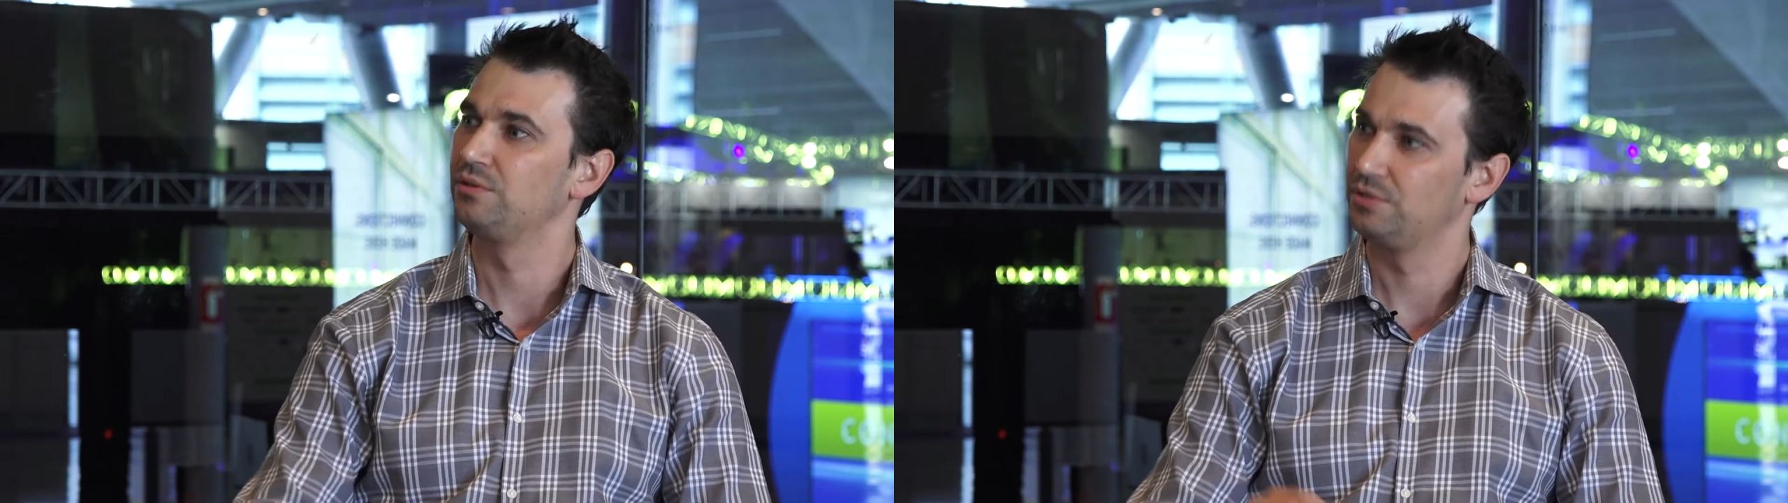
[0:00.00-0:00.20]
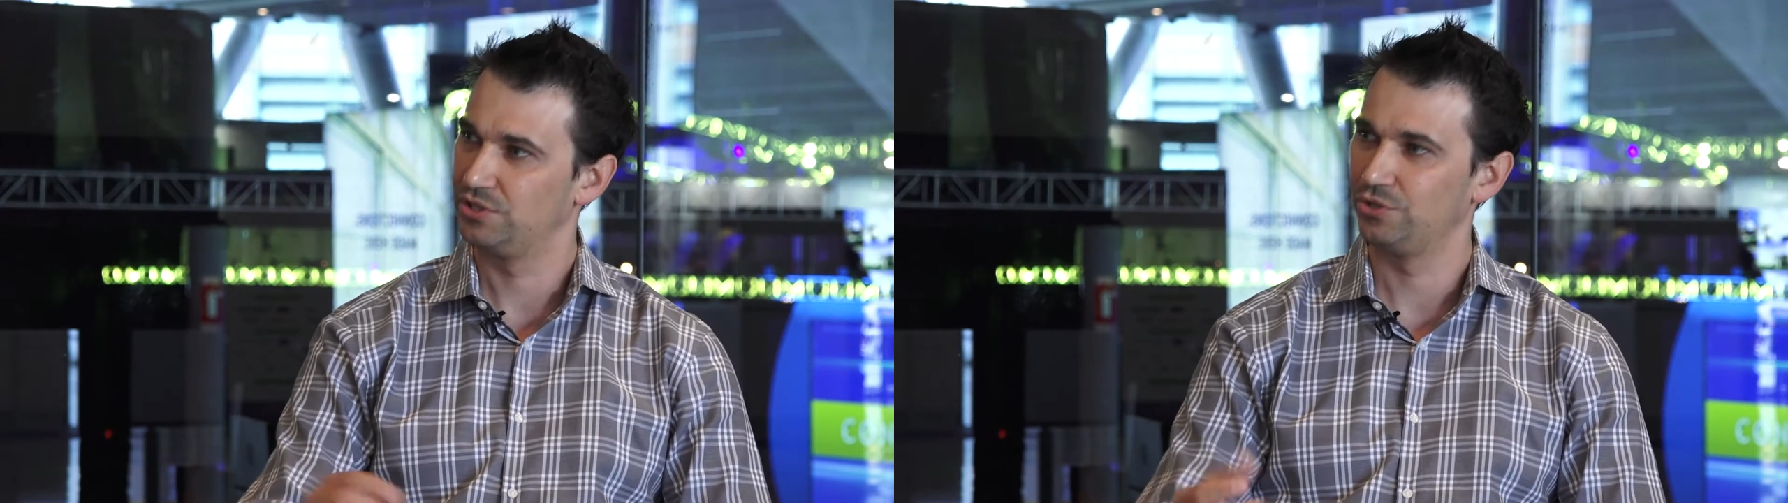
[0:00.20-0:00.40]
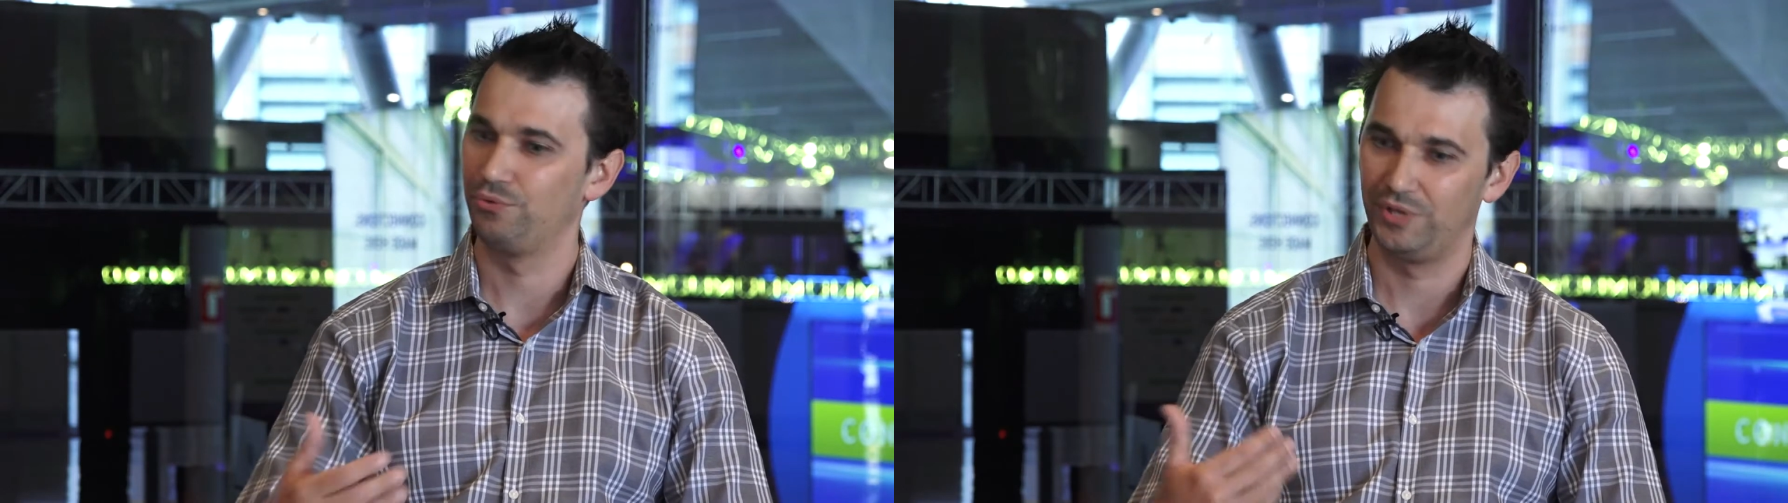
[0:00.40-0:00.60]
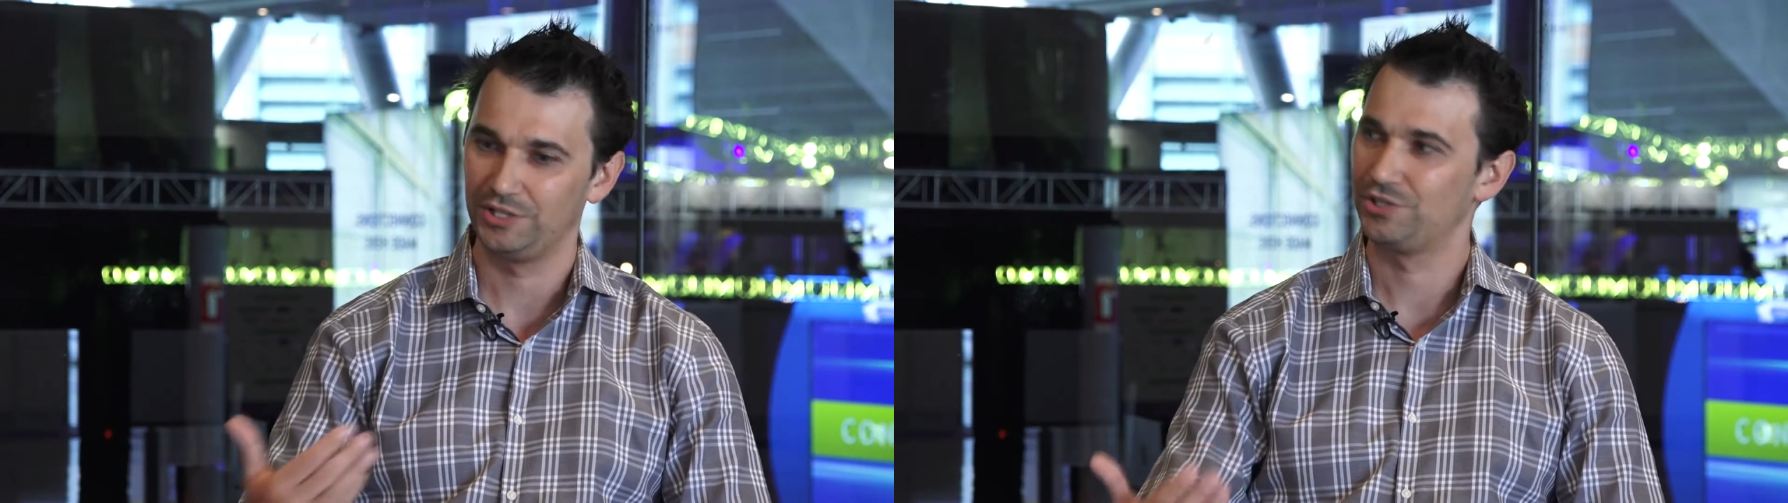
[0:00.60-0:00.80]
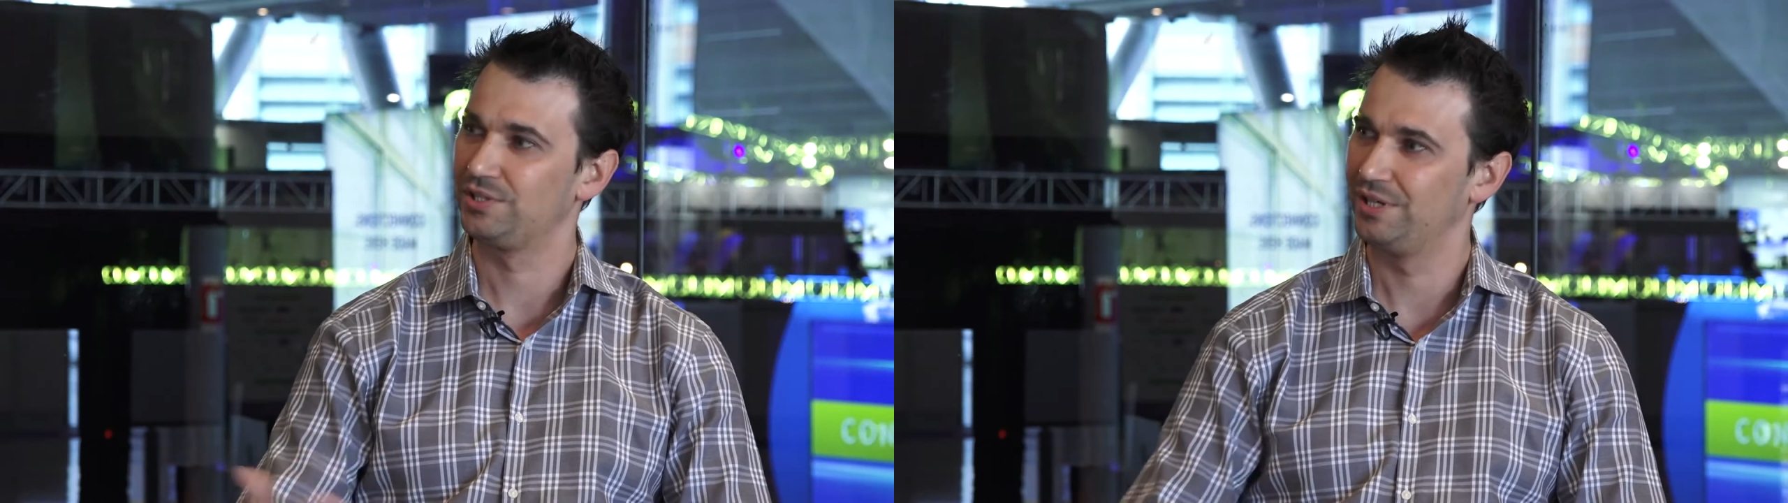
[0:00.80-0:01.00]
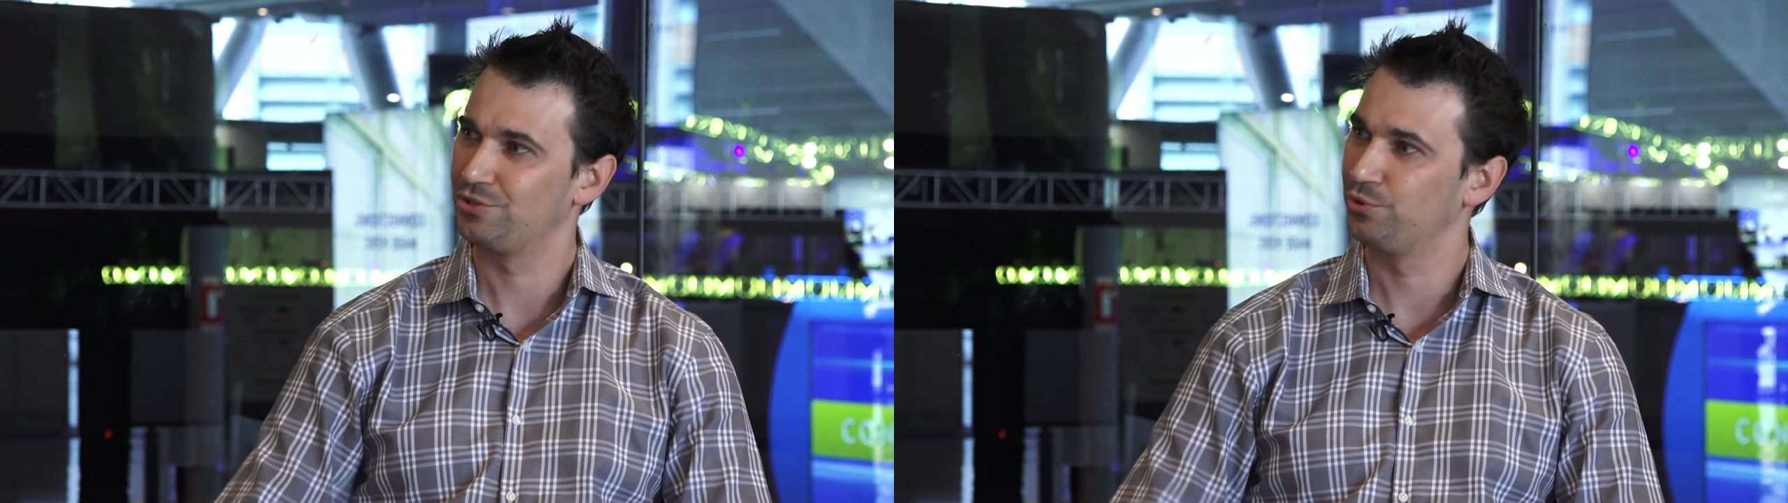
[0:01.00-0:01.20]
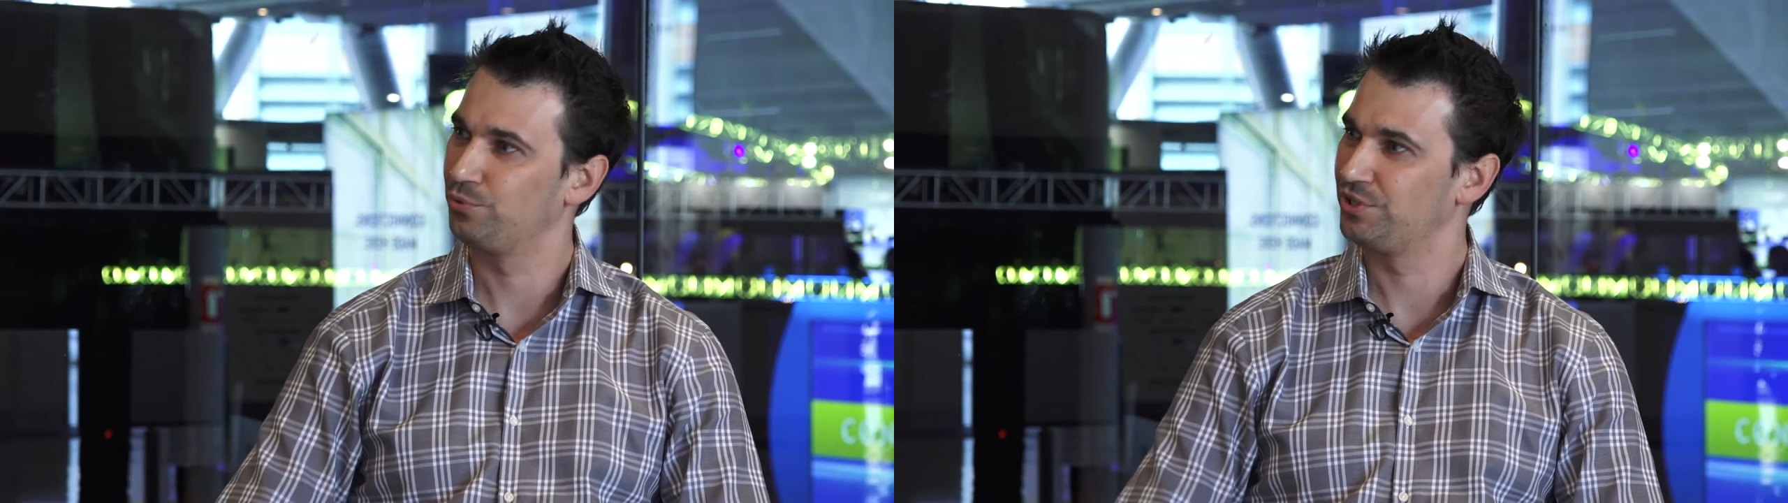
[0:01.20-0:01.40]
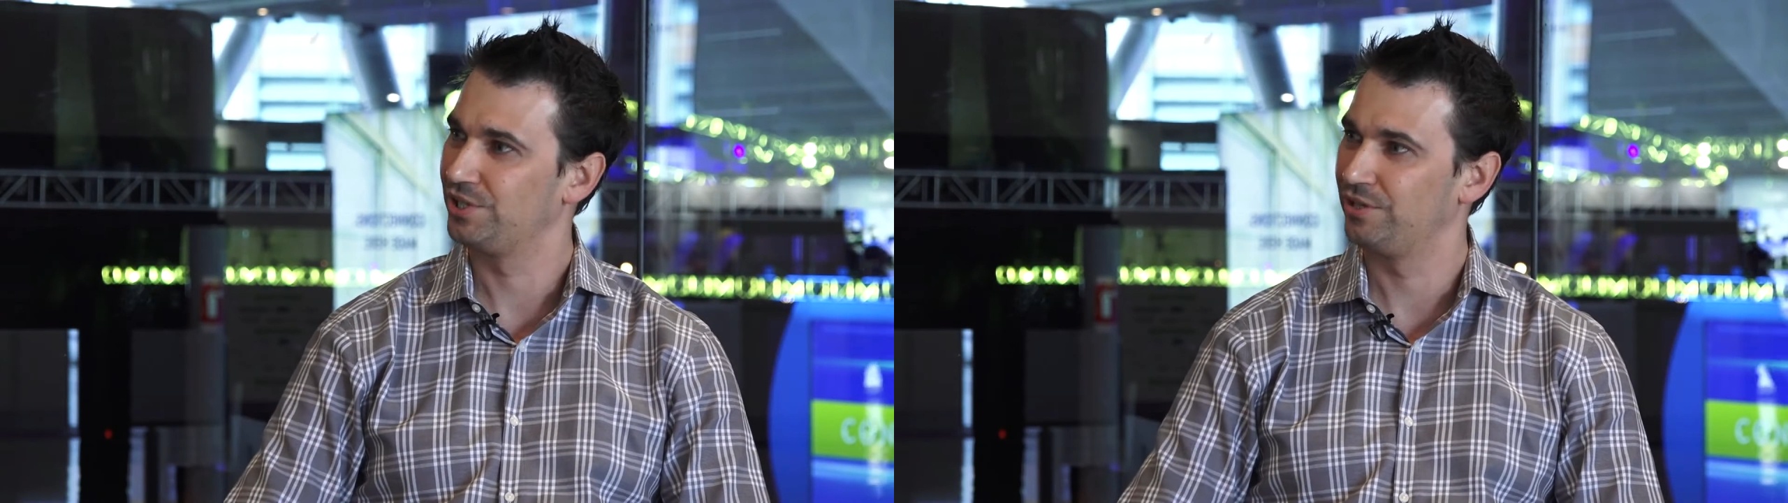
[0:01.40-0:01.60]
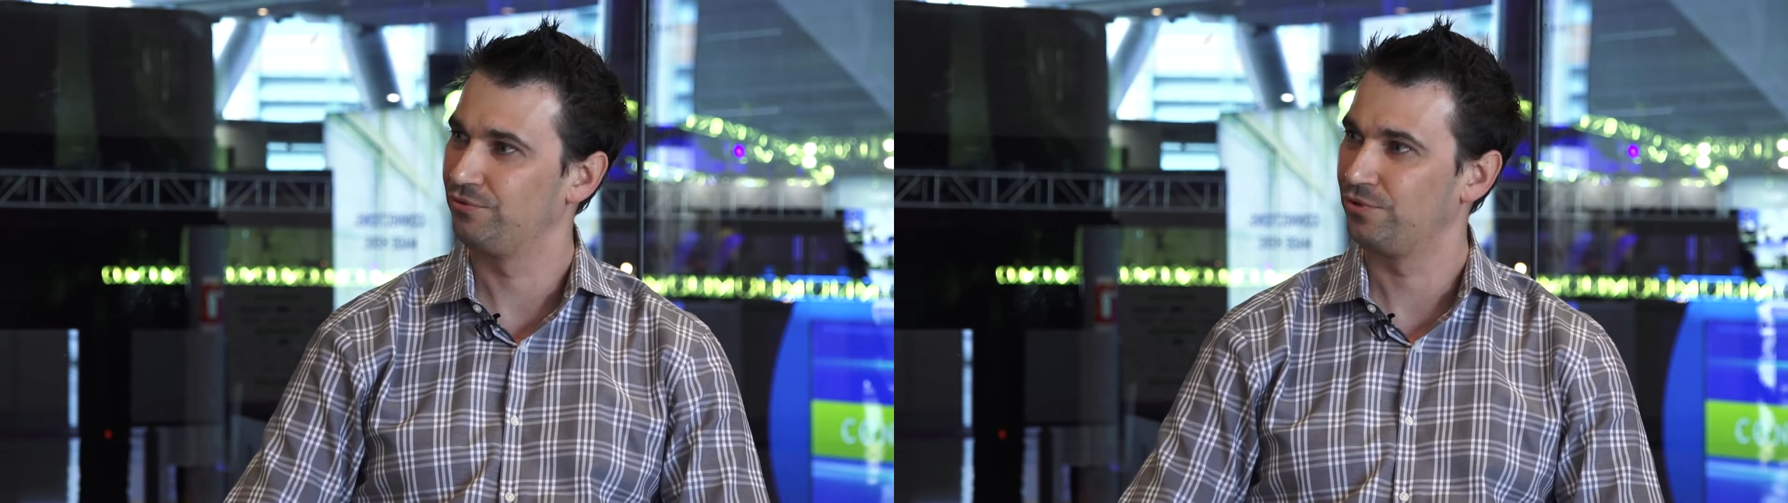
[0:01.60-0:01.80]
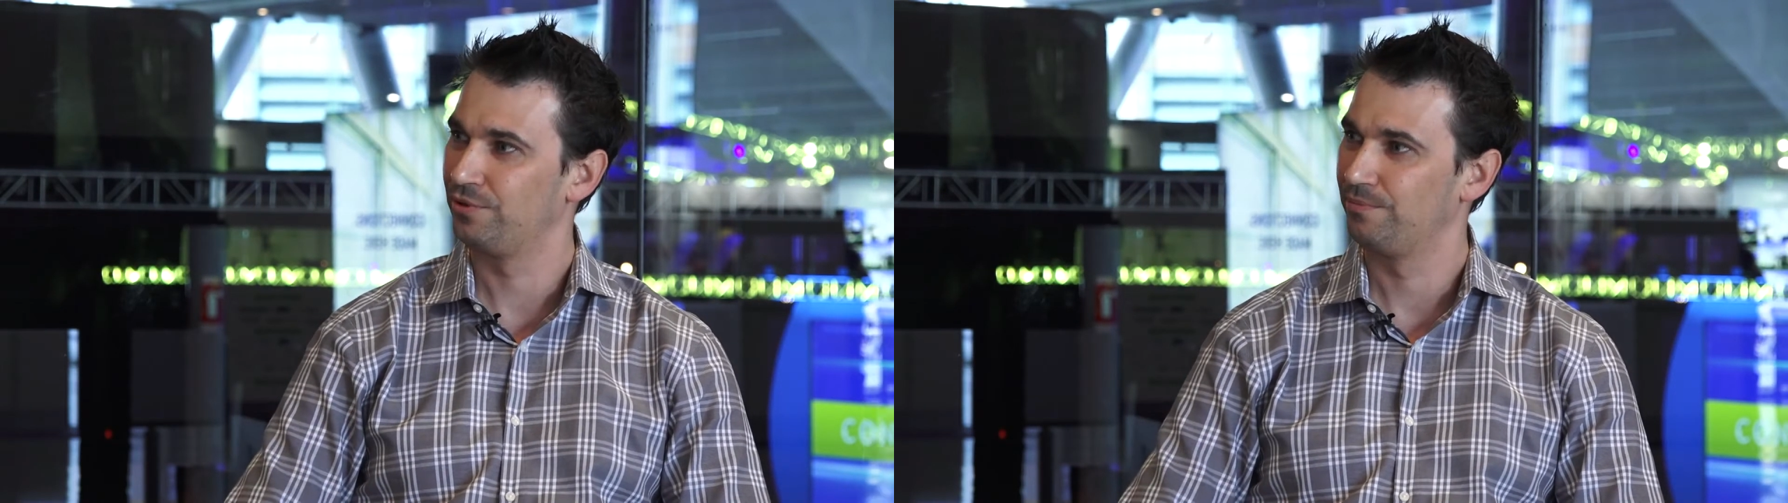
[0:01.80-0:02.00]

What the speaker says: Mm-hmm. So that's what we stand for.